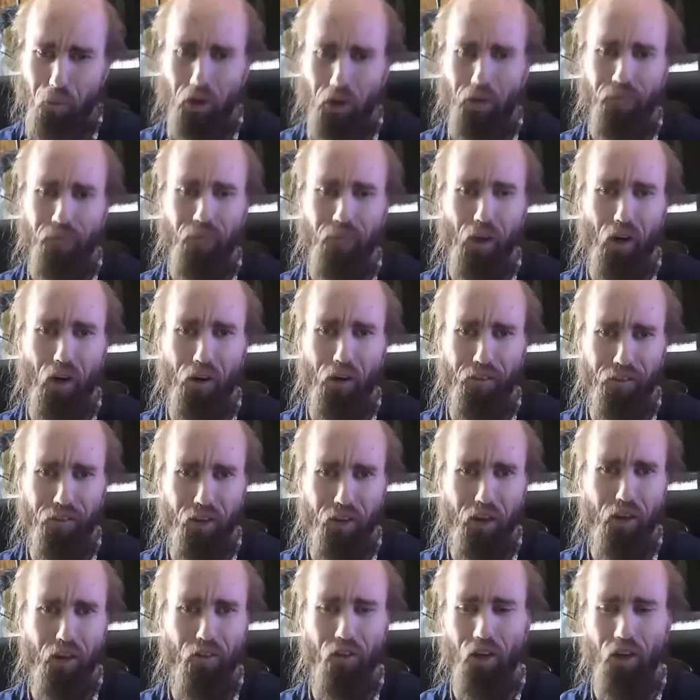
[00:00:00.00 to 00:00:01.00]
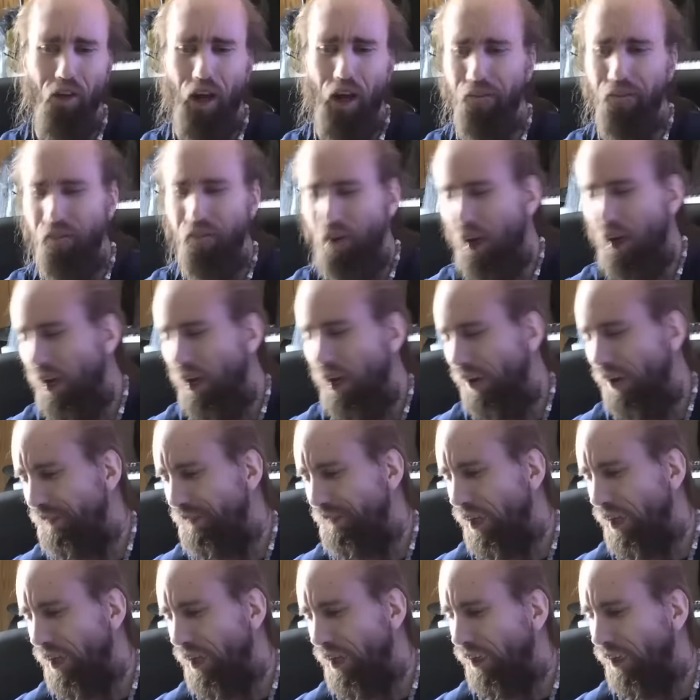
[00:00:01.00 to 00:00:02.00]
motherfuckers need to stop trying to
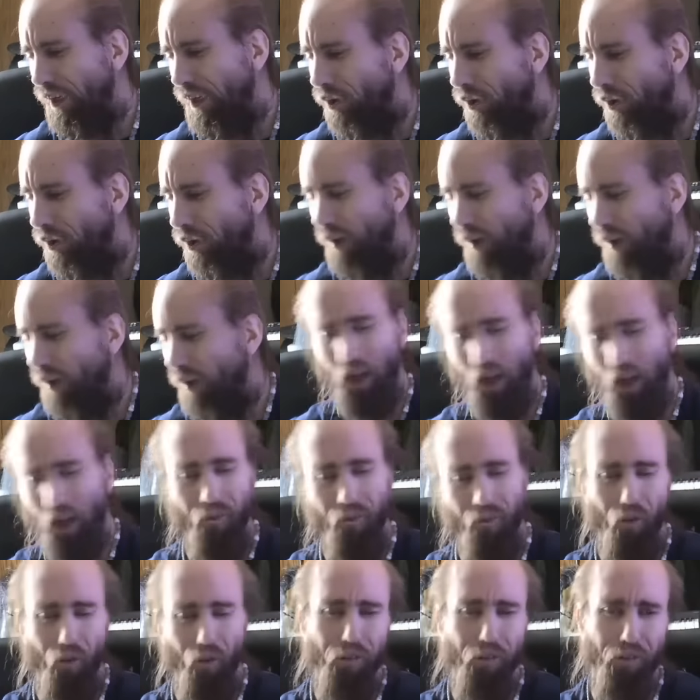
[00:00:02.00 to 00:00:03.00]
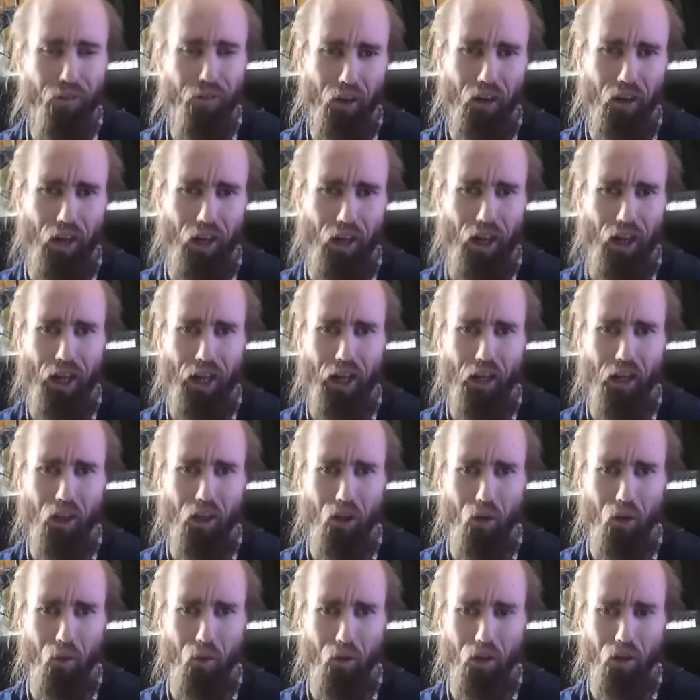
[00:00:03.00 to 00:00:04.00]
make it look like I'm doing shit that I
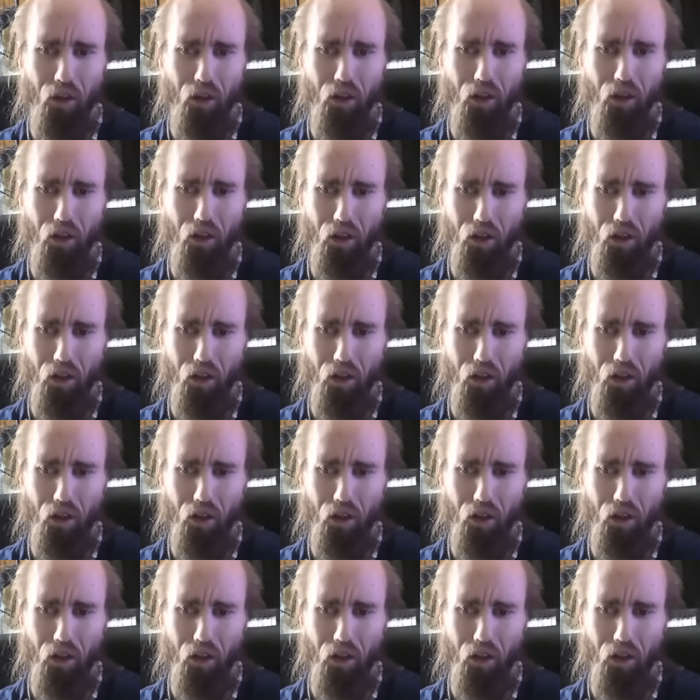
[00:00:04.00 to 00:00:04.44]
ain't doing.